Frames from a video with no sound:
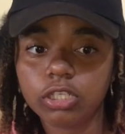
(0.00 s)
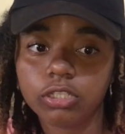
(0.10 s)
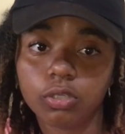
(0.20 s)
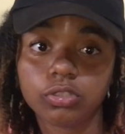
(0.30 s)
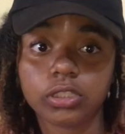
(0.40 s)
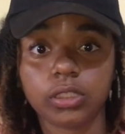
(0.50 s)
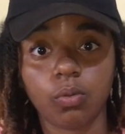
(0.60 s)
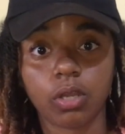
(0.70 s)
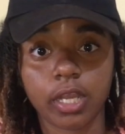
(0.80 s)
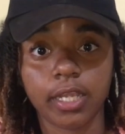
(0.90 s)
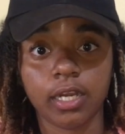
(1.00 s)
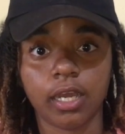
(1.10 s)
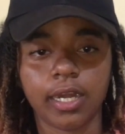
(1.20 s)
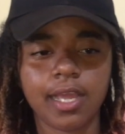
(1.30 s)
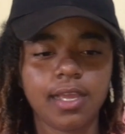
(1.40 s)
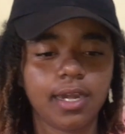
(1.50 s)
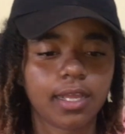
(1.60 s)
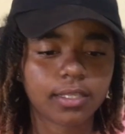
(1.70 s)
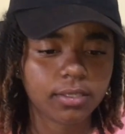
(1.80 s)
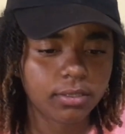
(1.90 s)
wanted to see what going on,
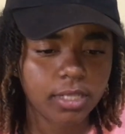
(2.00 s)
and